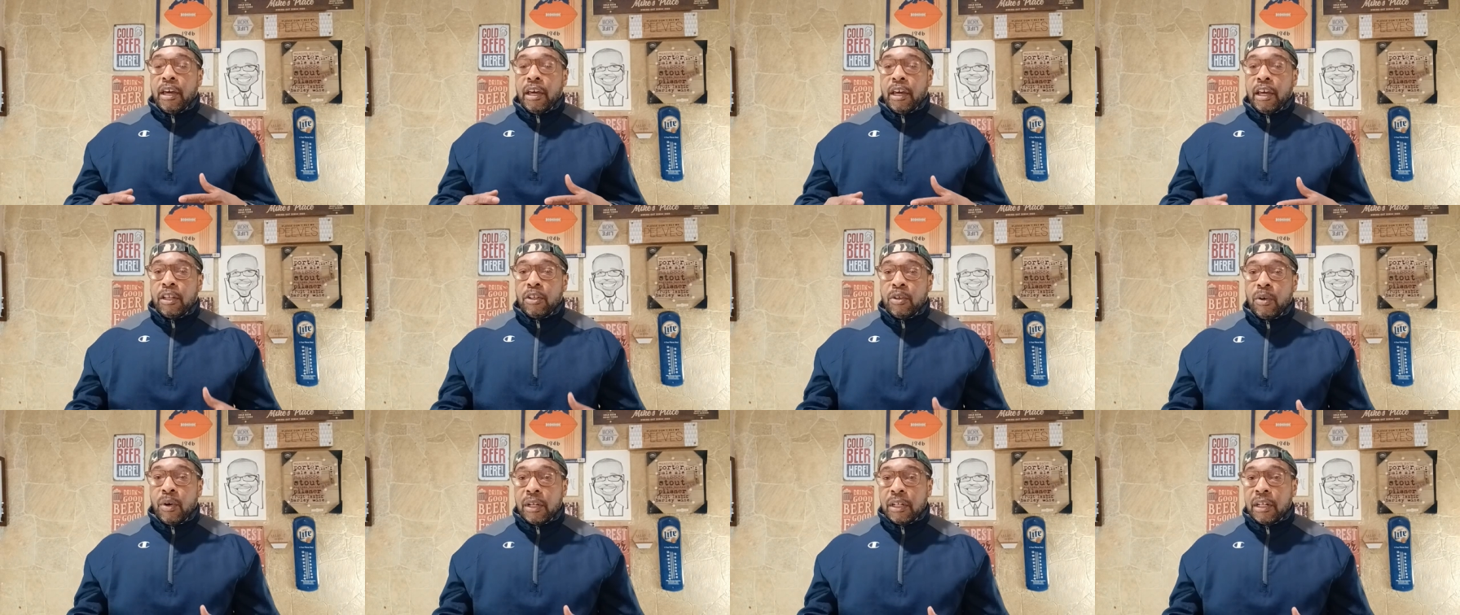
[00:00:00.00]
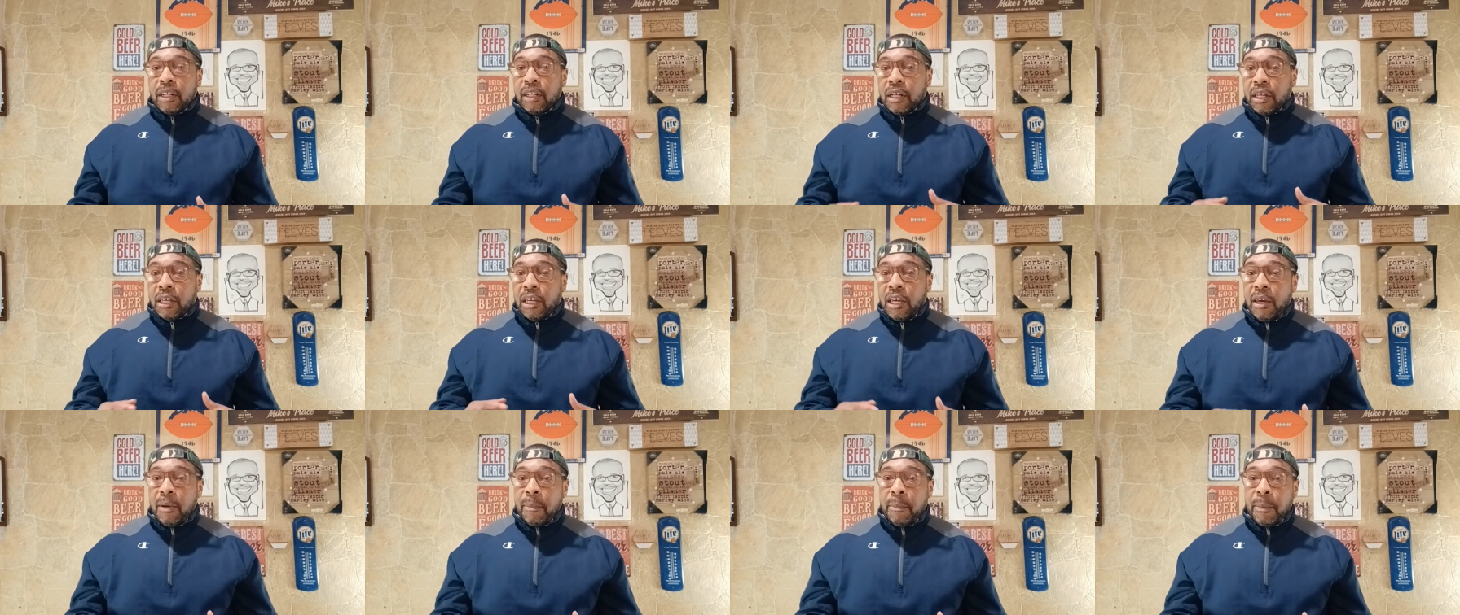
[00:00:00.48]
In order to
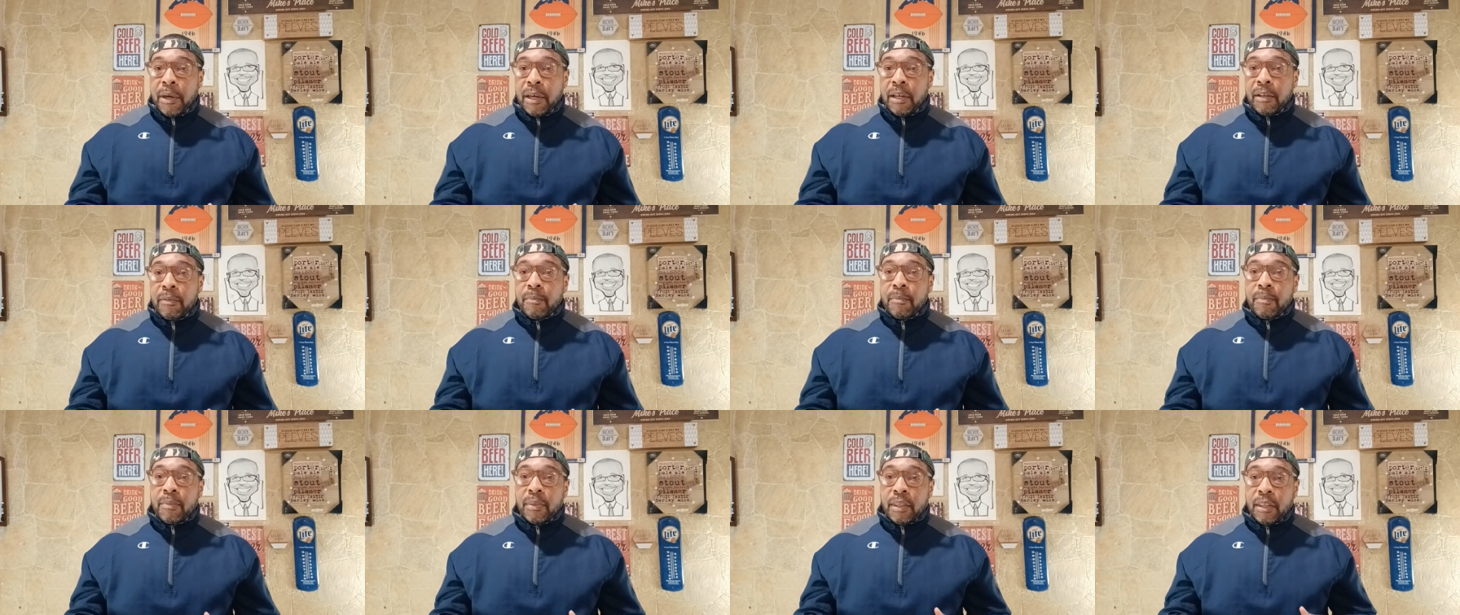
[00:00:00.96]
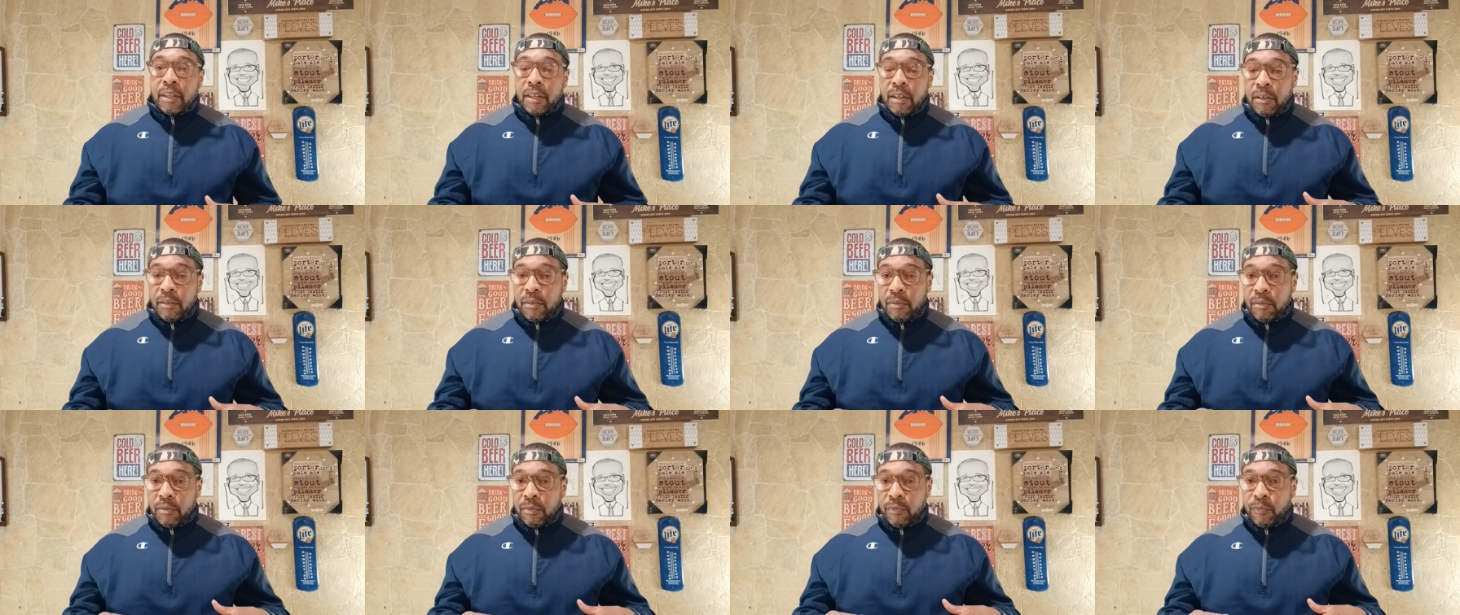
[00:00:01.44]
keep it
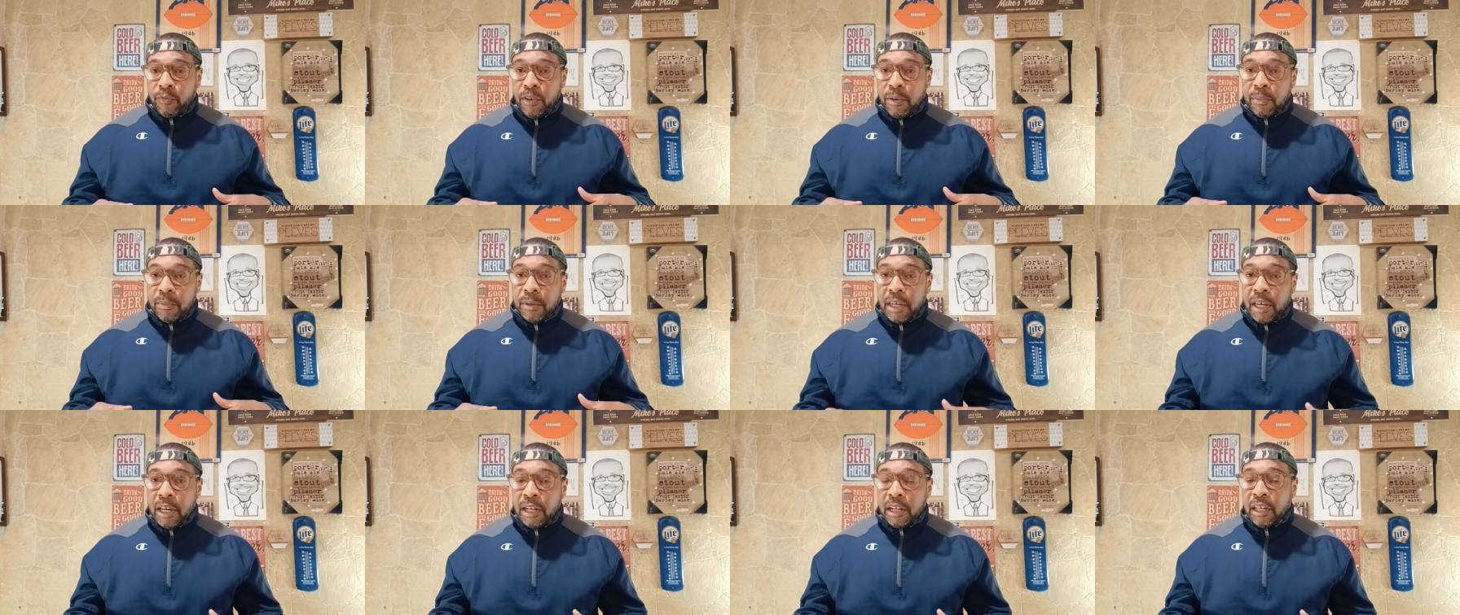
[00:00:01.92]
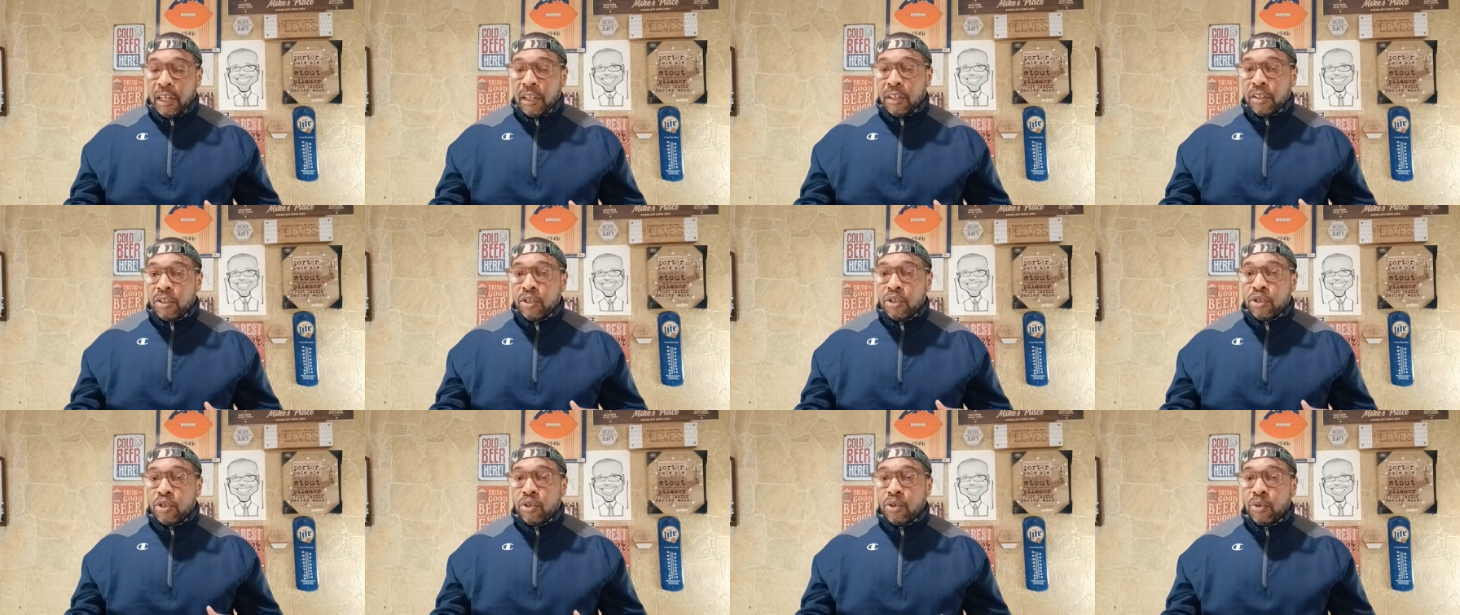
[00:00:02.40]
from
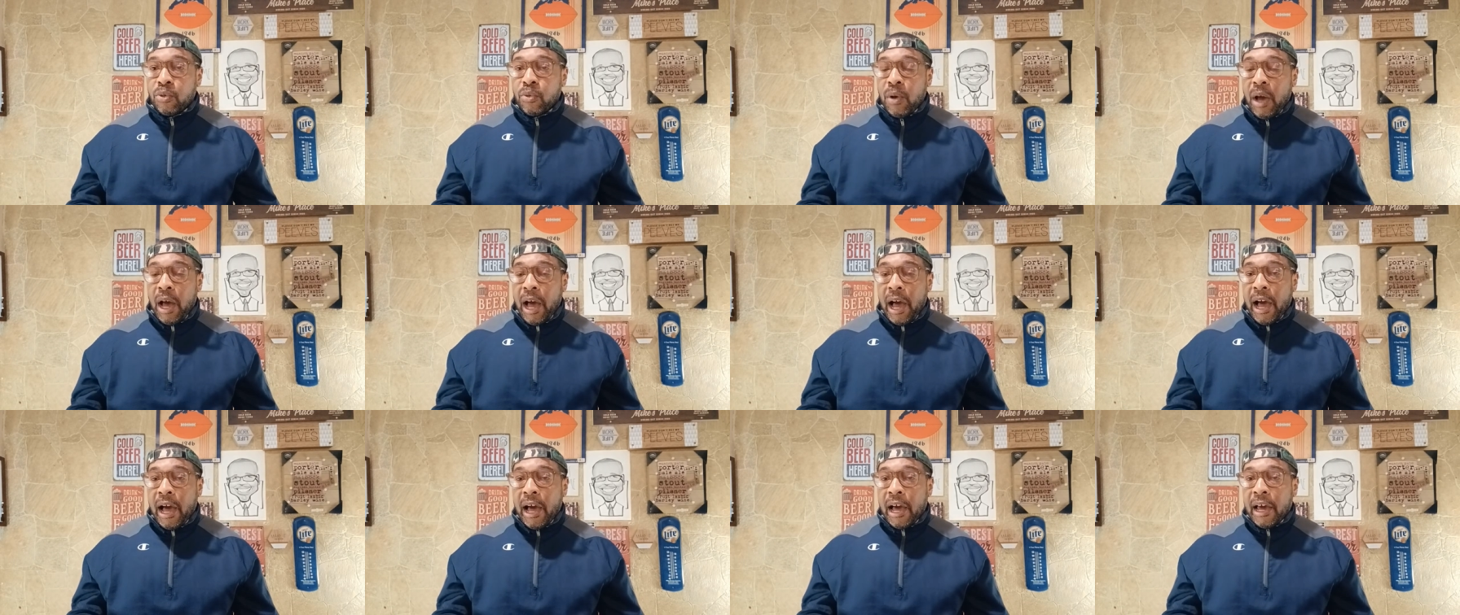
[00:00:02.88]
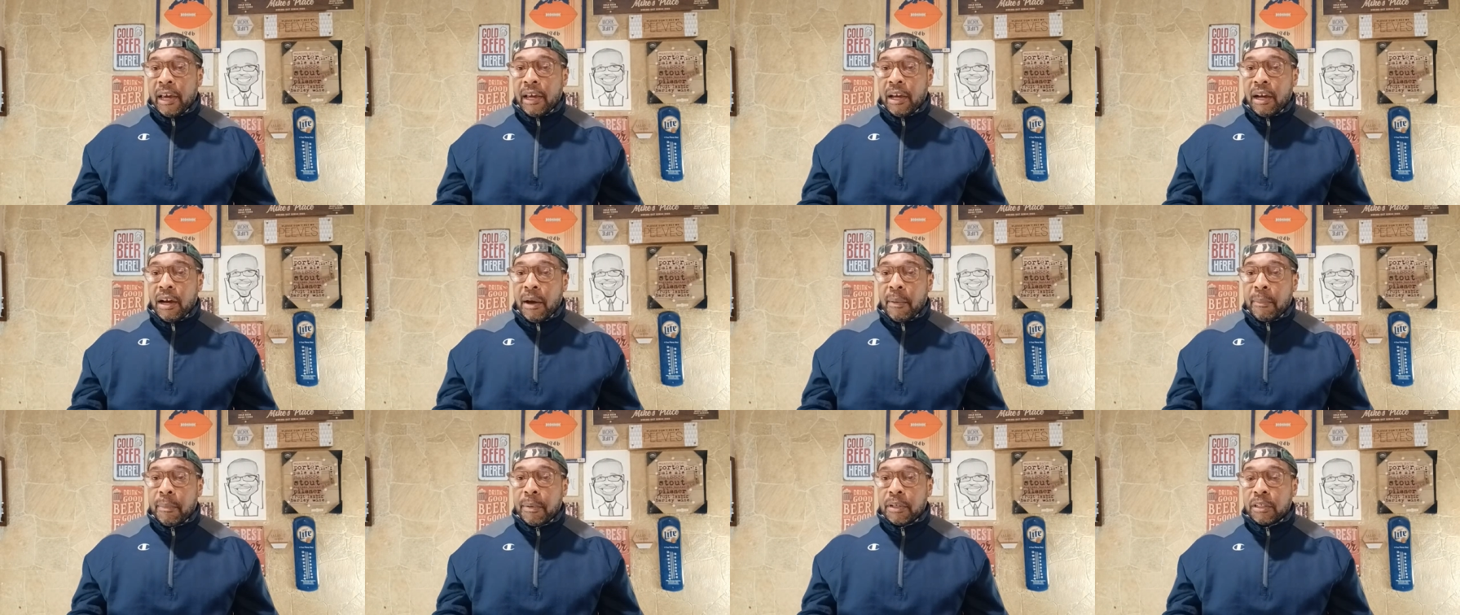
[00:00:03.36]
getting too high
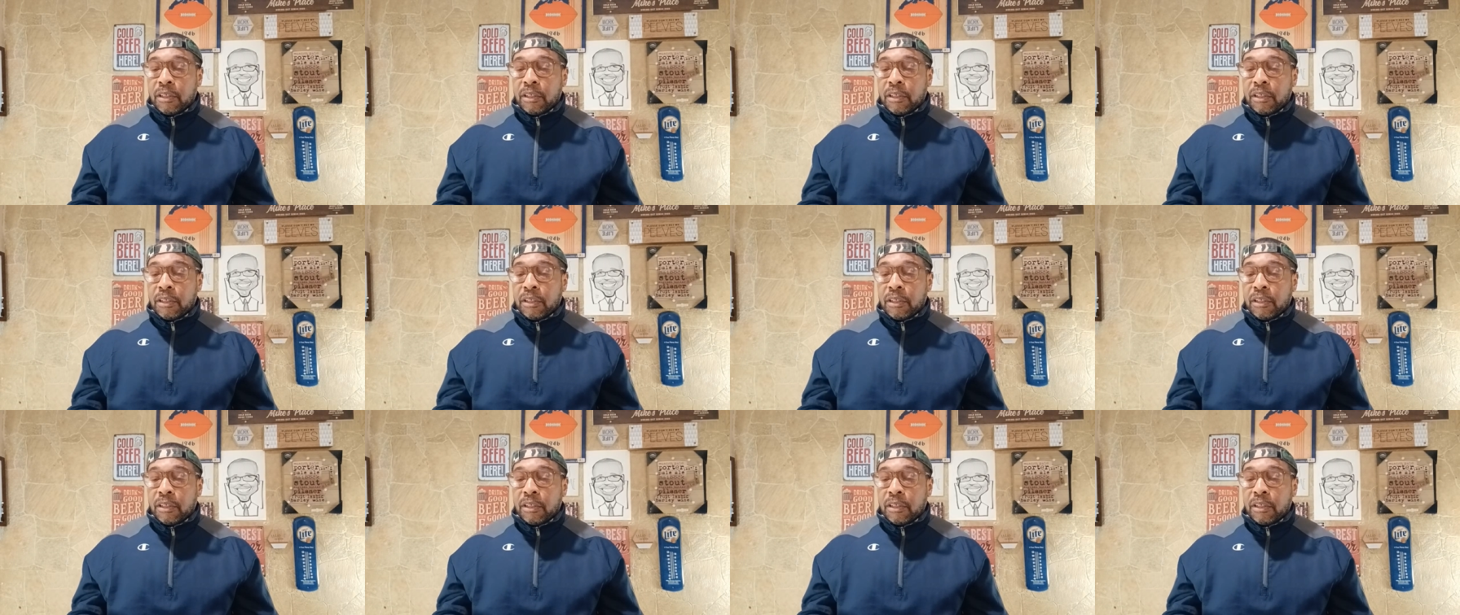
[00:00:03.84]
up